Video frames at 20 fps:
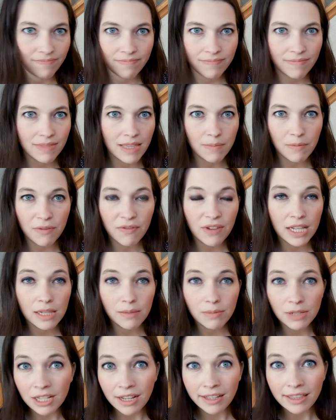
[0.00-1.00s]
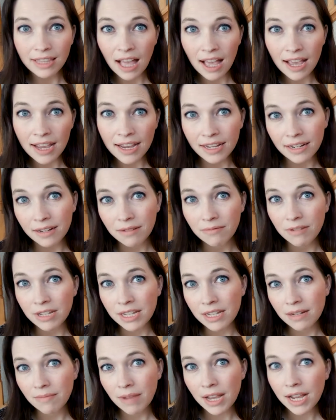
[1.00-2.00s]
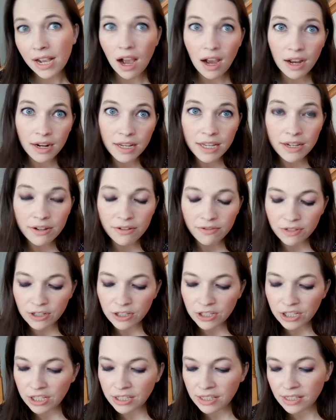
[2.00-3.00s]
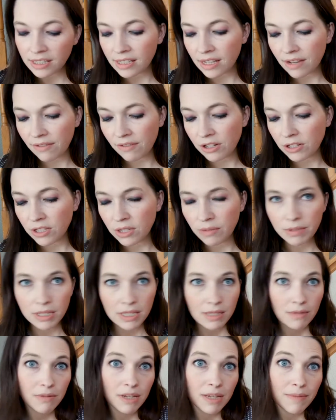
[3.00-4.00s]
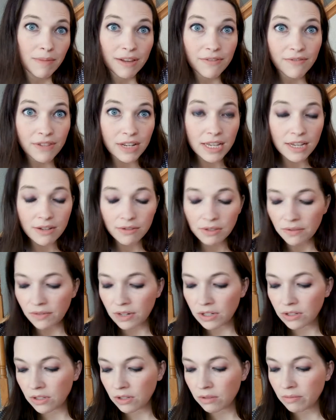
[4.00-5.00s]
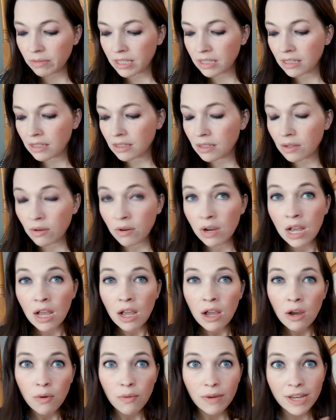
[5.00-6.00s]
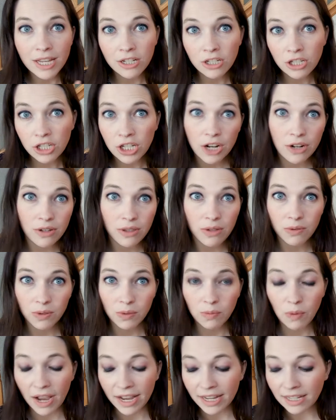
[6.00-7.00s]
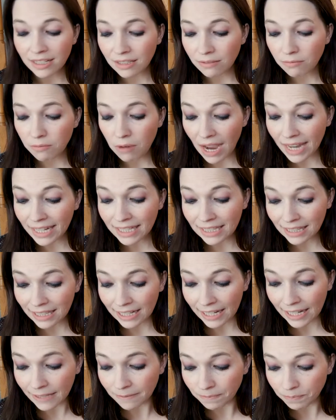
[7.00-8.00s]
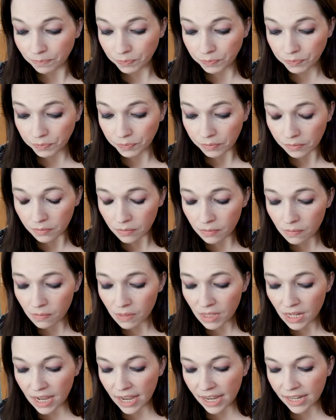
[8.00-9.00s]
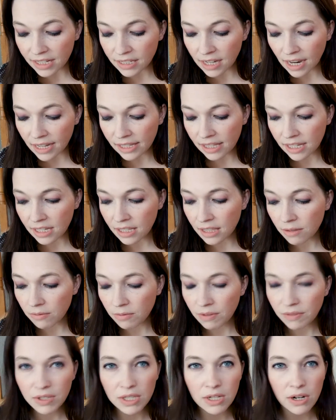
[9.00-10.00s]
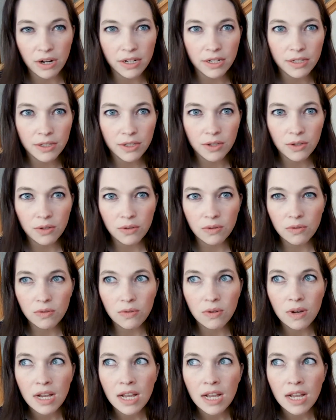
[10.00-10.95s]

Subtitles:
them available online, and we can make audio versions of our sermons, and we can make videos of our sermons. And so we can share those widely. And I think that we've started to